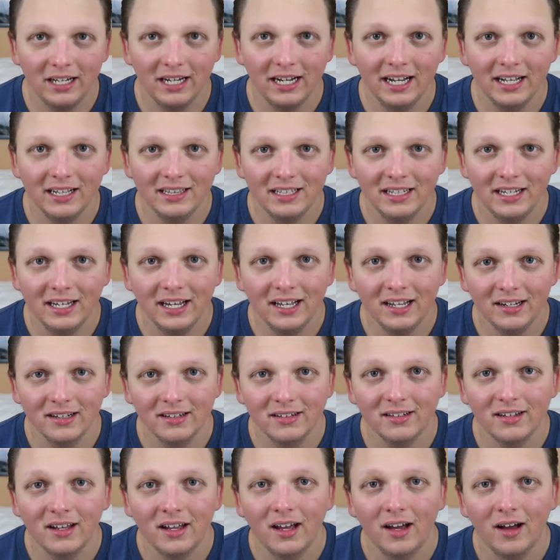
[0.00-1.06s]
at the
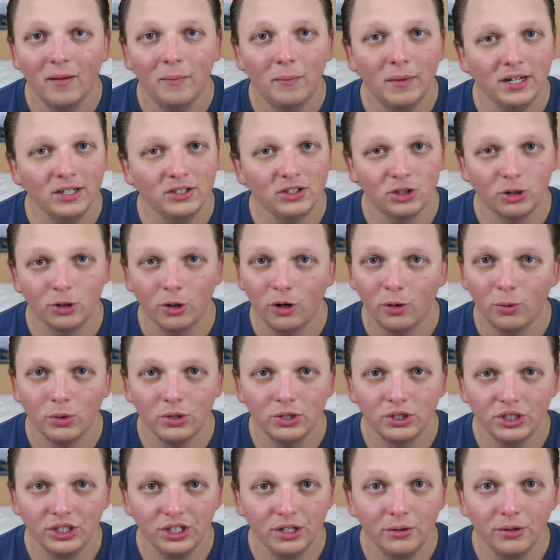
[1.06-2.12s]
end of my Star
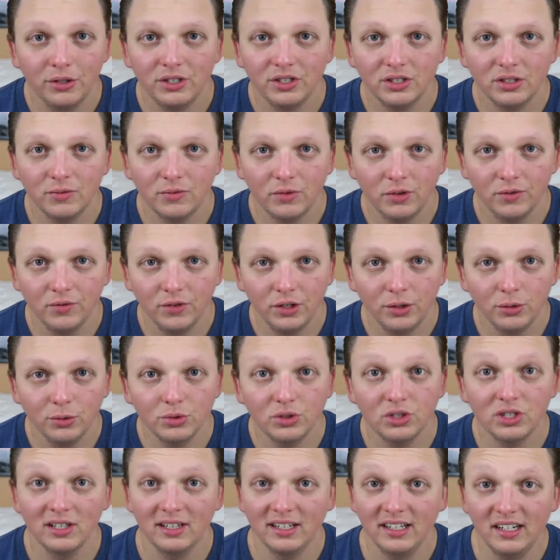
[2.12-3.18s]
Wars series of
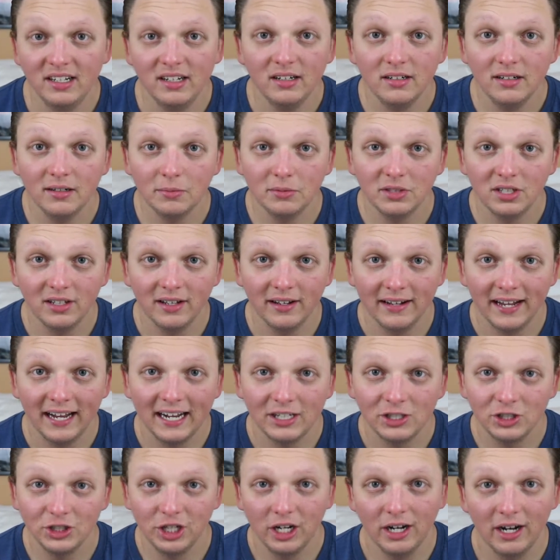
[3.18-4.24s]
reviews leading up to The
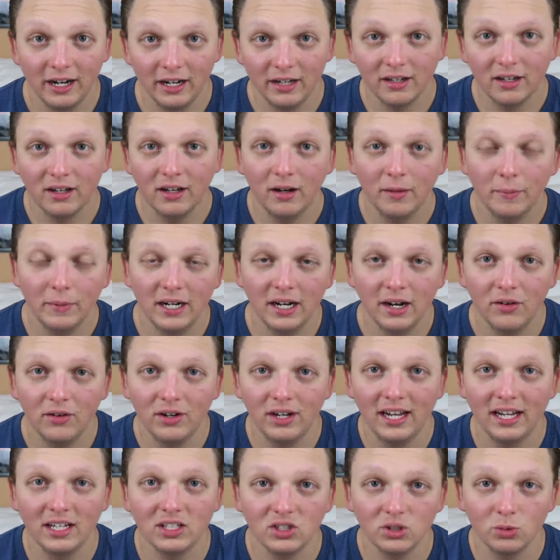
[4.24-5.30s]
Last Jedi coming out
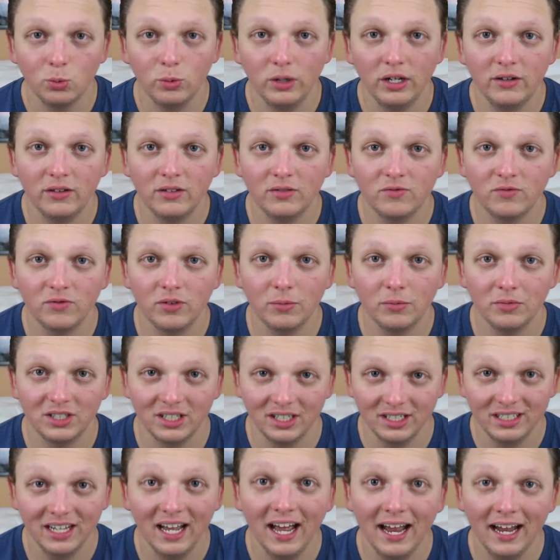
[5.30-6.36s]
next week from
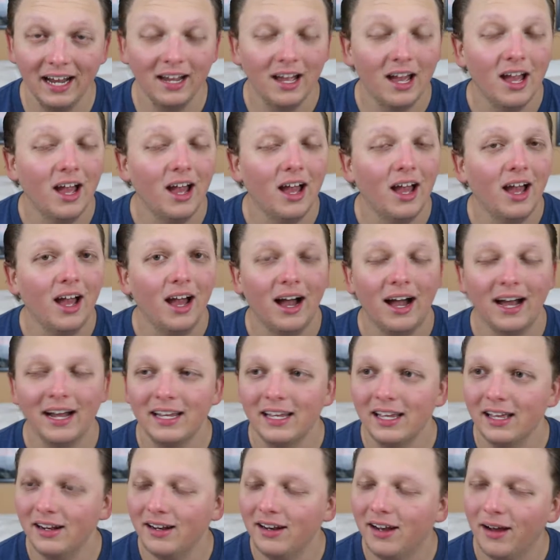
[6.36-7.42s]
today. I
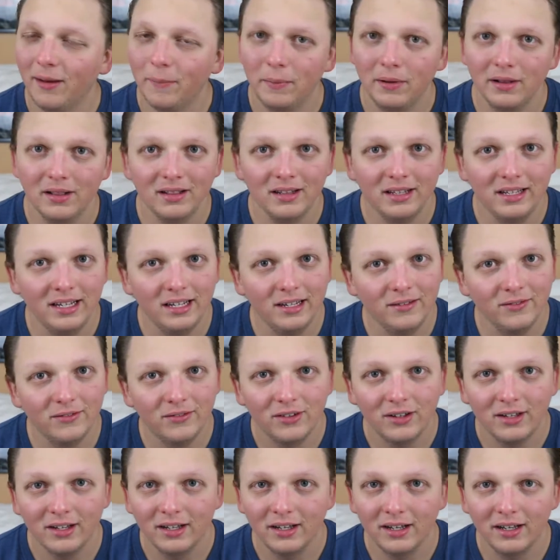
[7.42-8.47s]
cannot
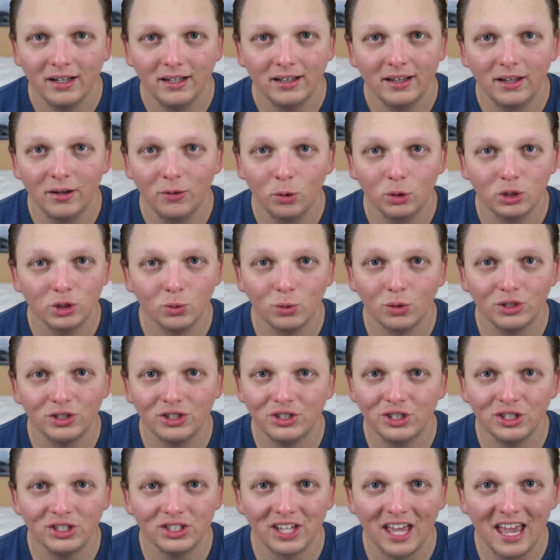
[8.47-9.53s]
believe those
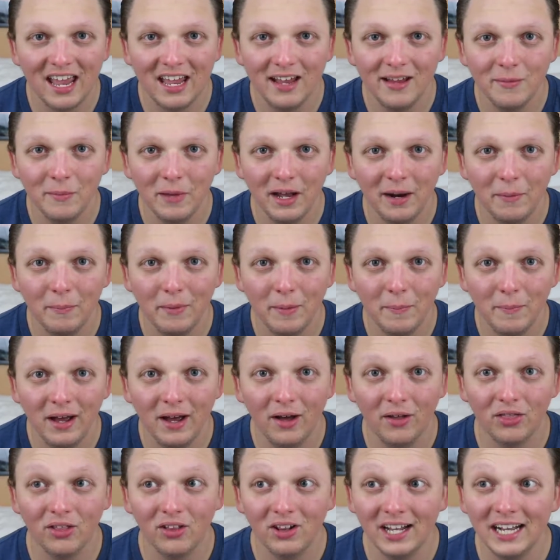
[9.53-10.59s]
words just came out of my
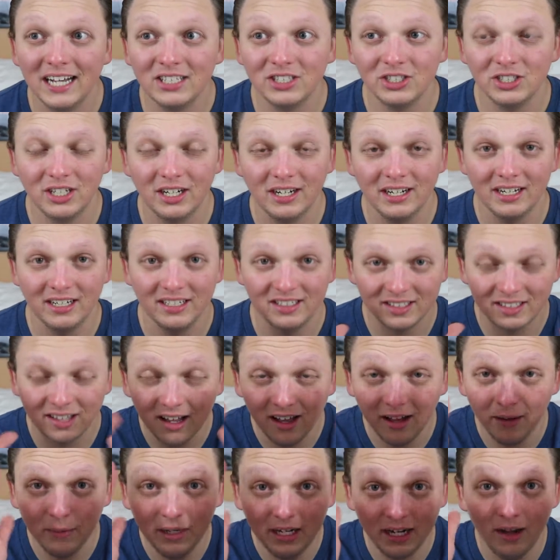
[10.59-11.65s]
mouth. The Last Jedi is
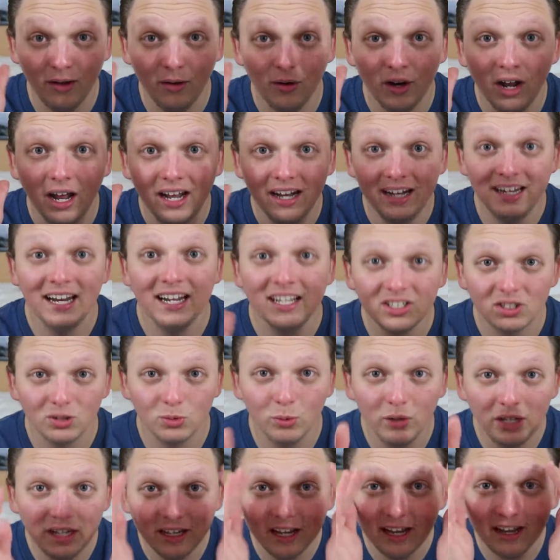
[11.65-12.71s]
coming out next
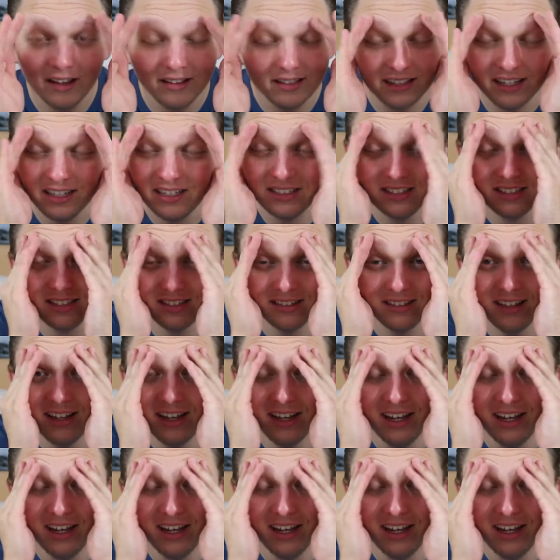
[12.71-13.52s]
week. That's